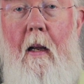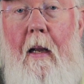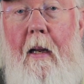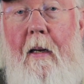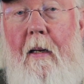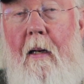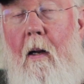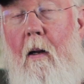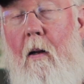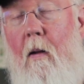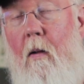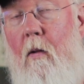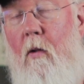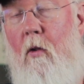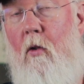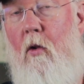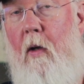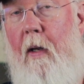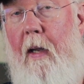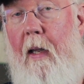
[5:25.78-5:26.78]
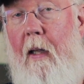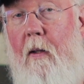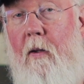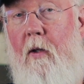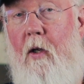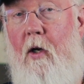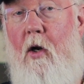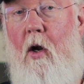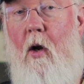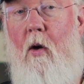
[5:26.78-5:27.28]
and now look
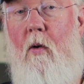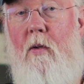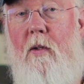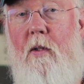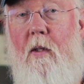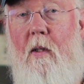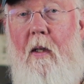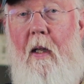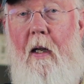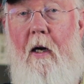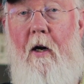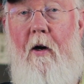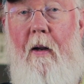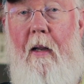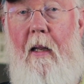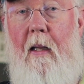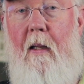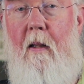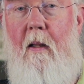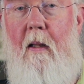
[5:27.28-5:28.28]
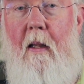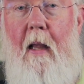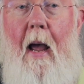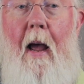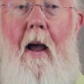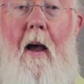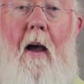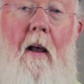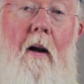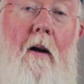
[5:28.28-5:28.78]
at the notes that are in
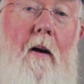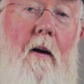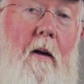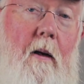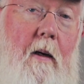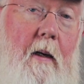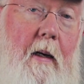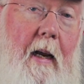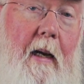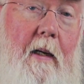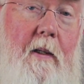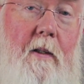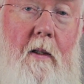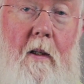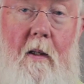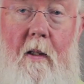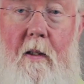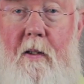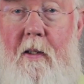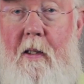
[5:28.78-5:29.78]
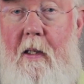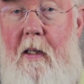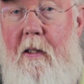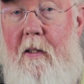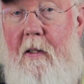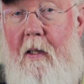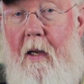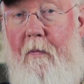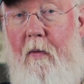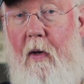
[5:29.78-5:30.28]
that next to the
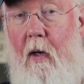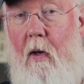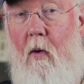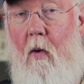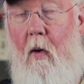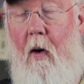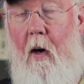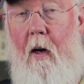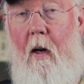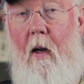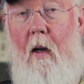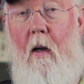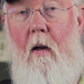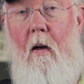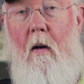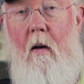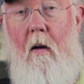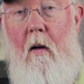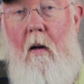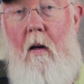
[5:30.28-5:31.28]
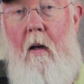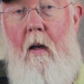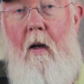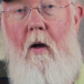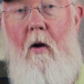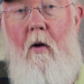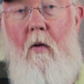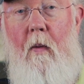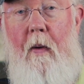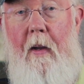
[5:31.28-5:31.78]
C7 chord.
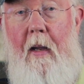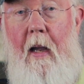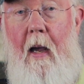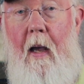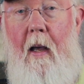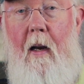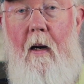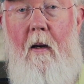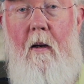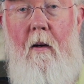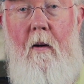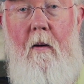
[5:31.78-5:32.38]
We got,